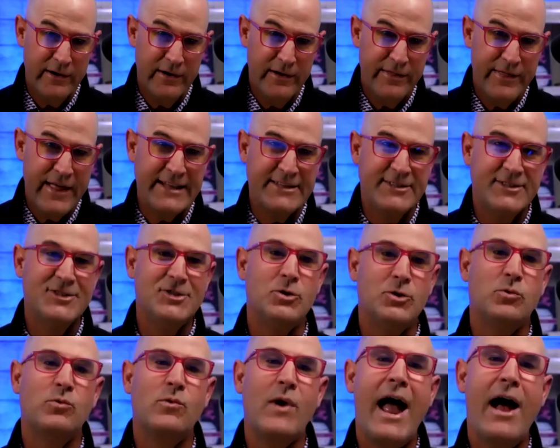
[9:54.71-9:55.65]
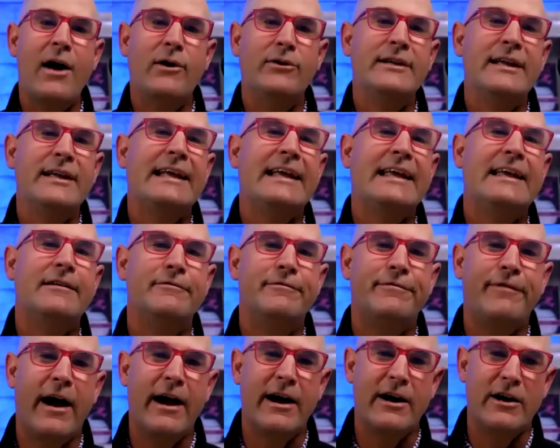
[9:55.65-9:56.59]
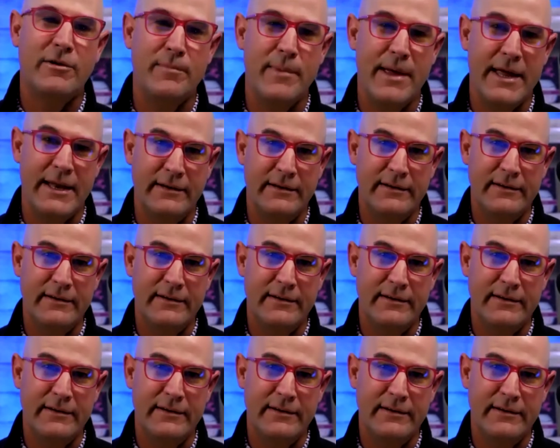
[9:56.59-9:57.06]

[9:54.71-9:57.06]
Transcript: that surrounding environment.